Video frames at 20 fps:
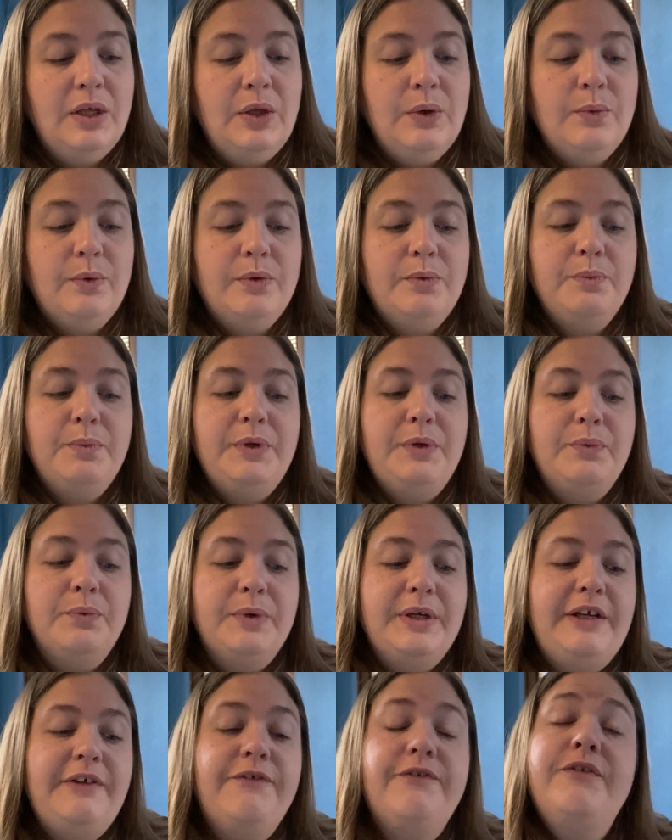When we
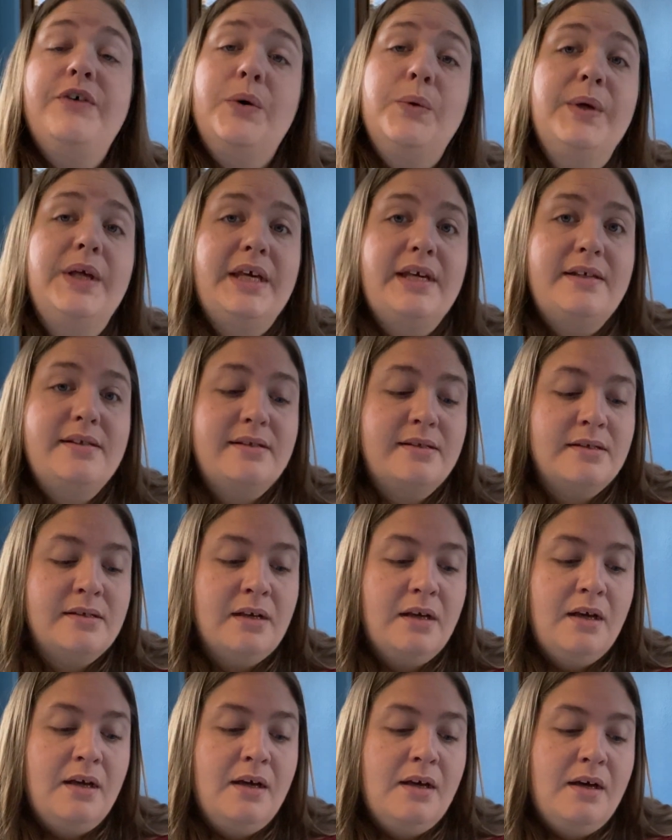refocus
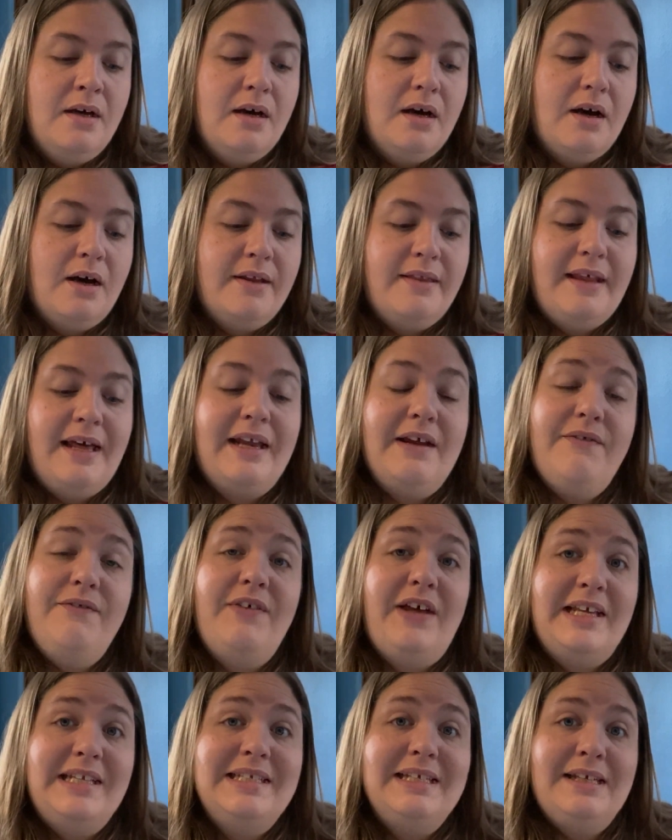on that
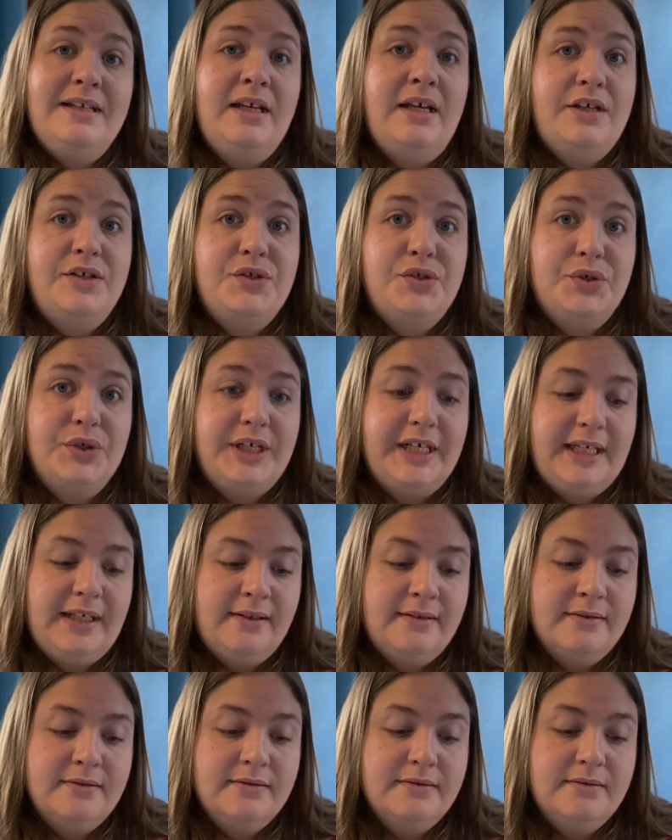event in history,
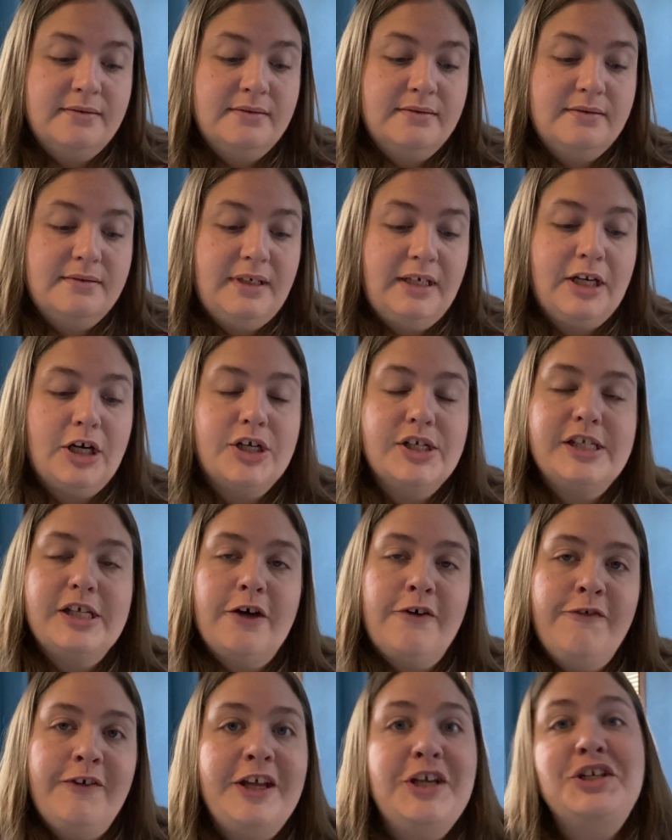in our
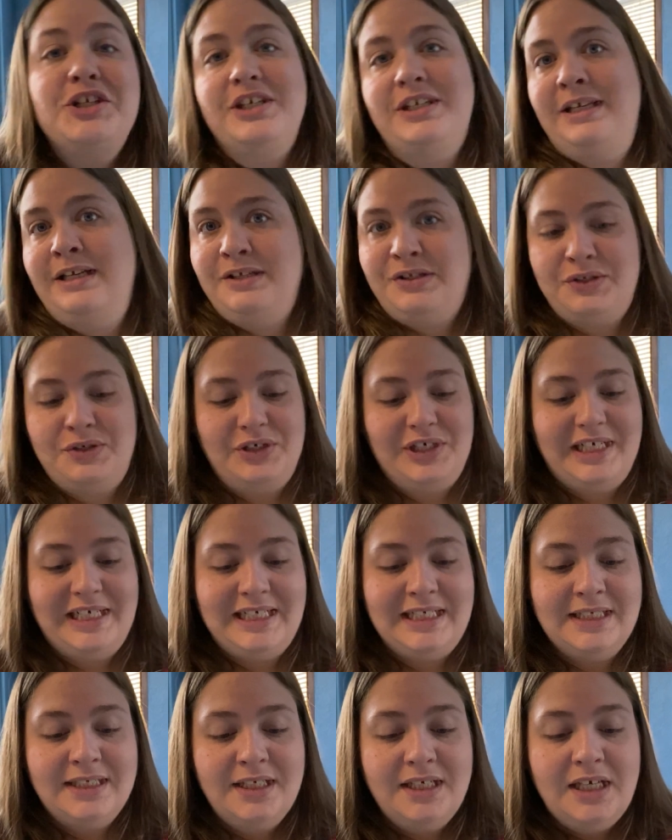salvation
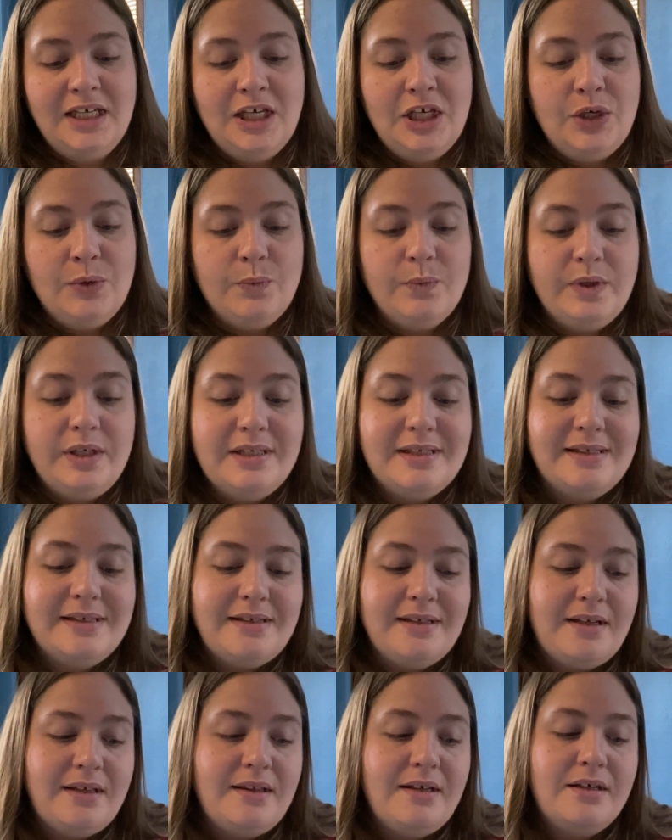history, we
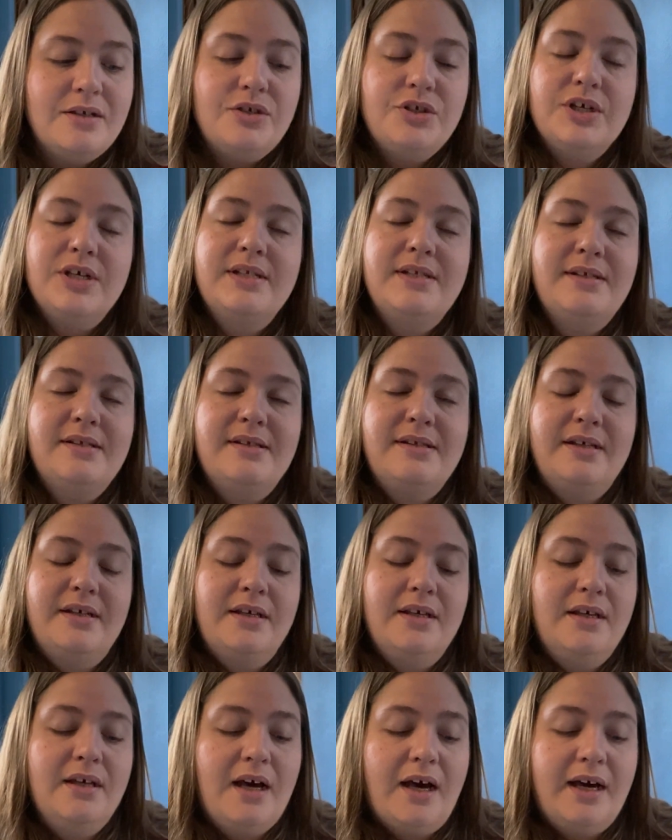see the injustice
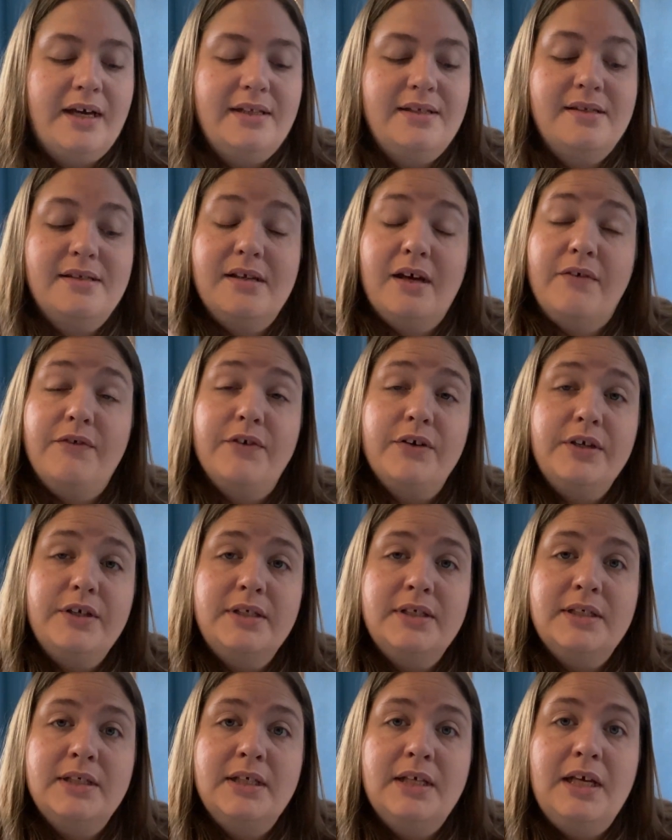that God suffered,
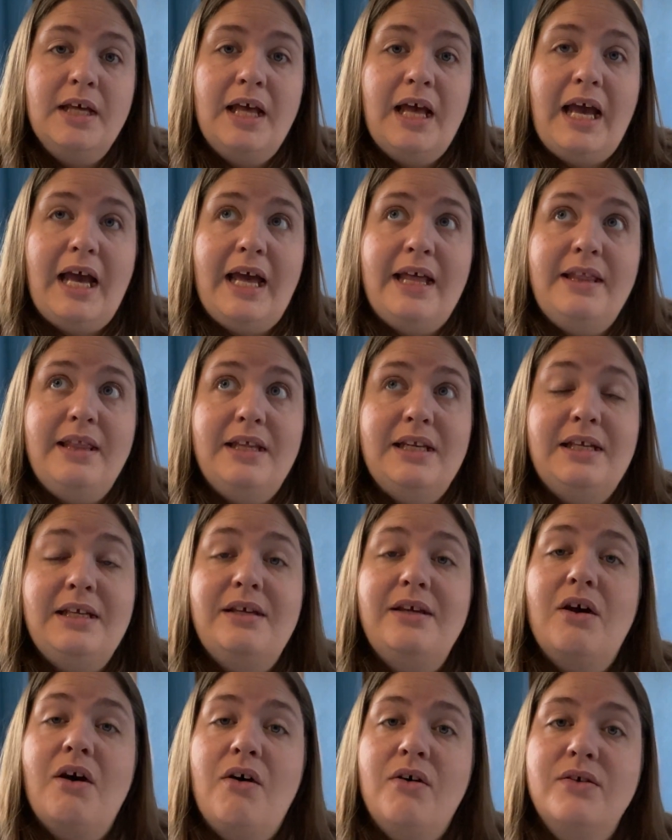and then
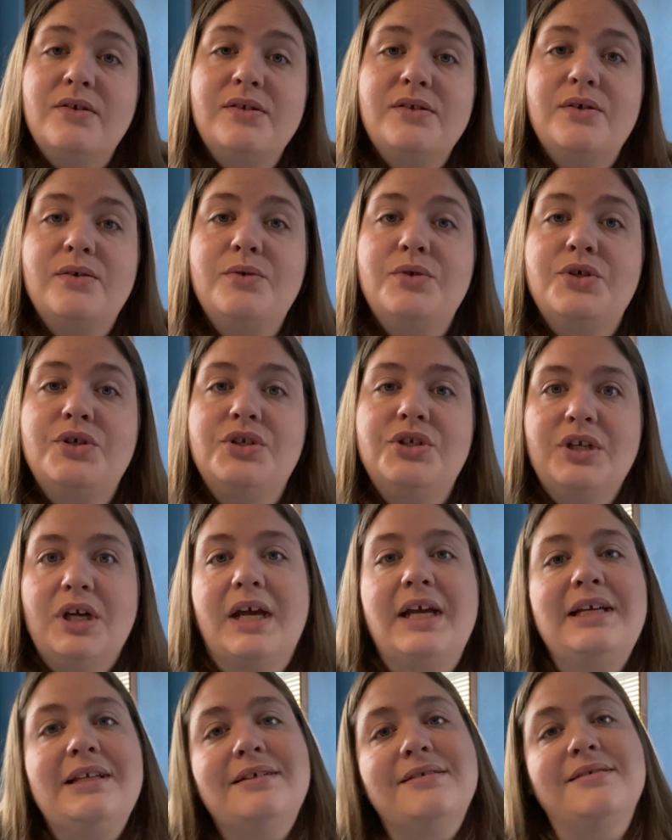he also
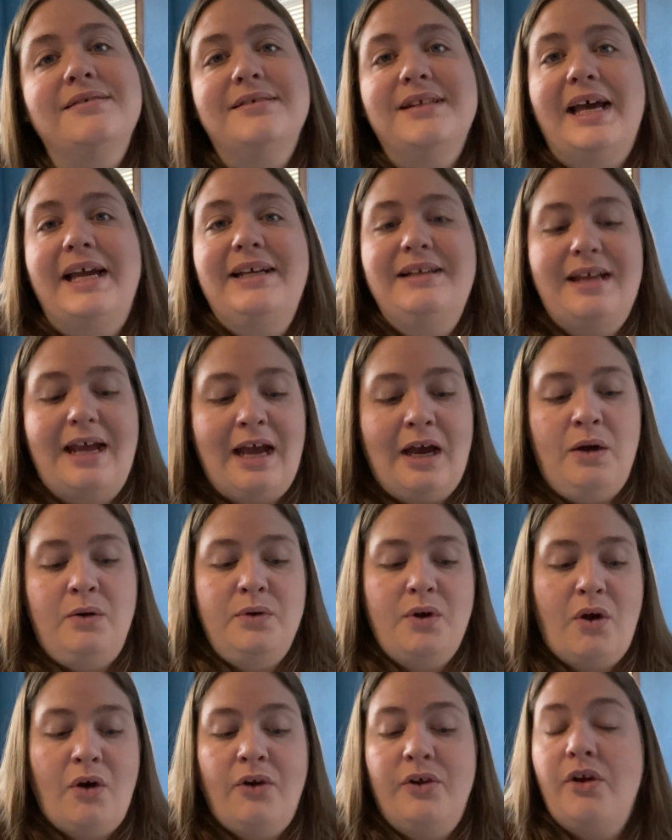shined a light
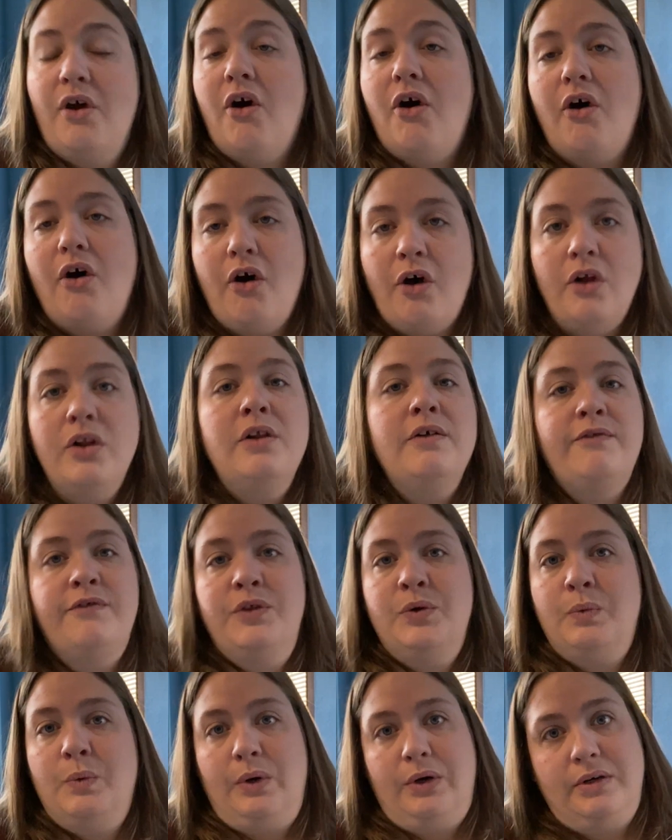out on all of
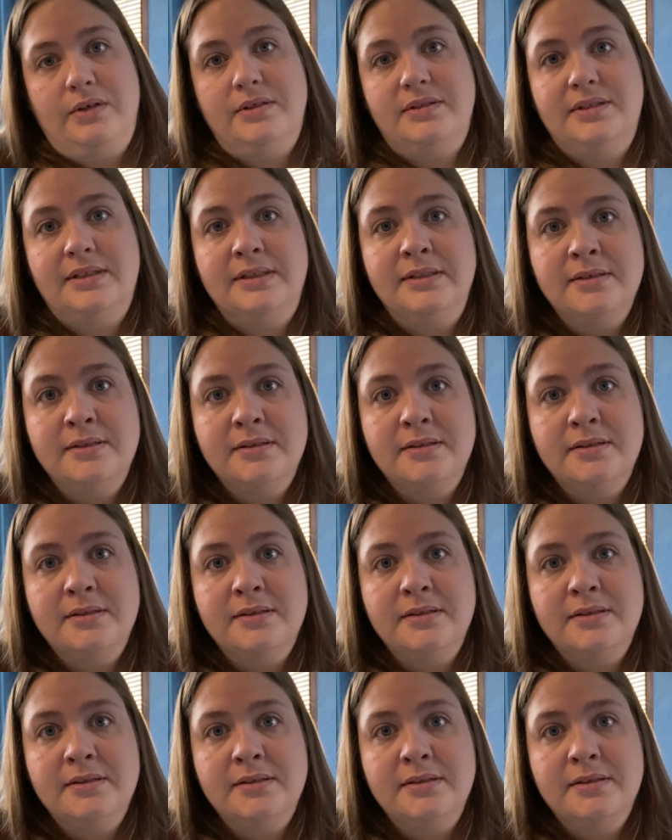the world.